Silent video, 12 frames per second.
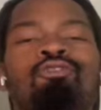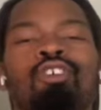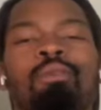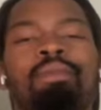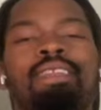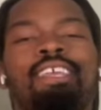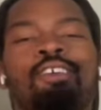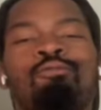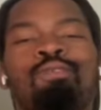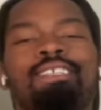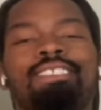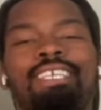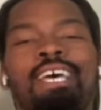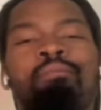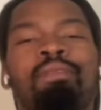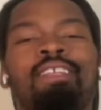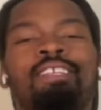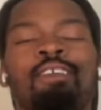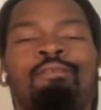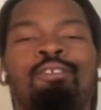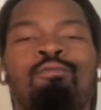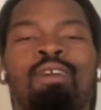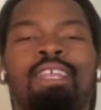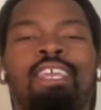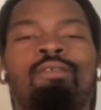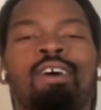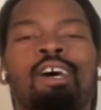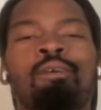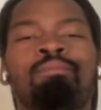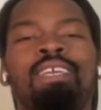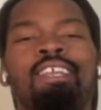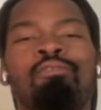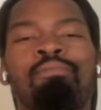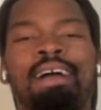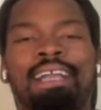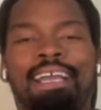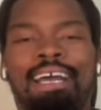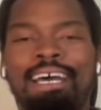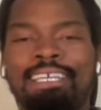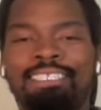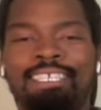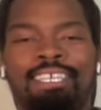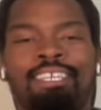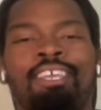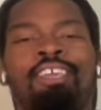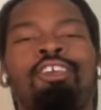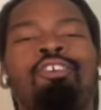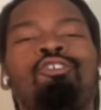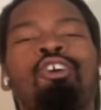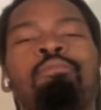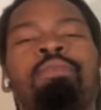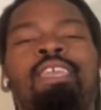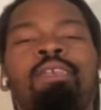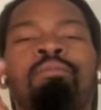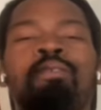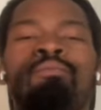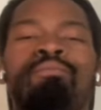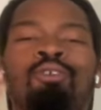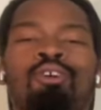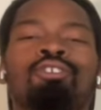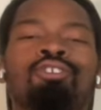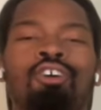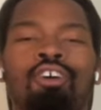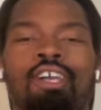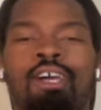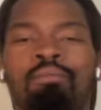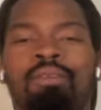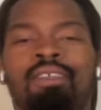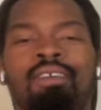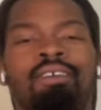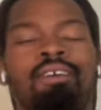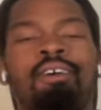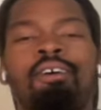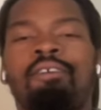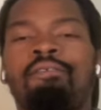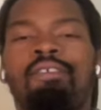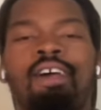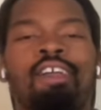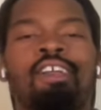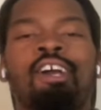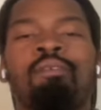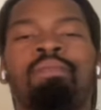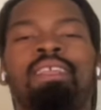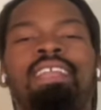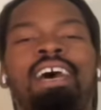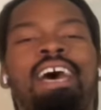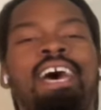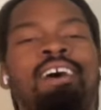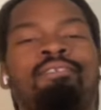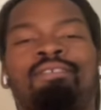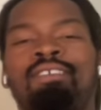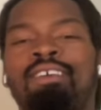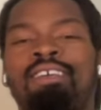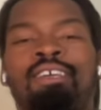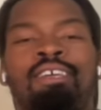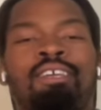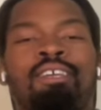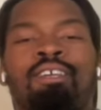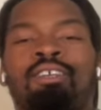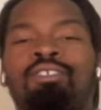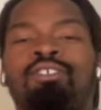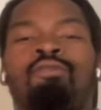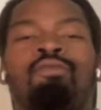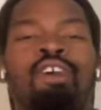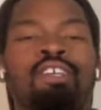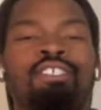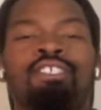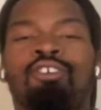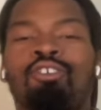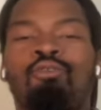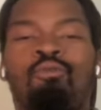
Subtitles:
dropping in one time. I definitely want to give an update on my content. You know, I've been keeping the ball talk coming, the fire coming, and I have some verses on the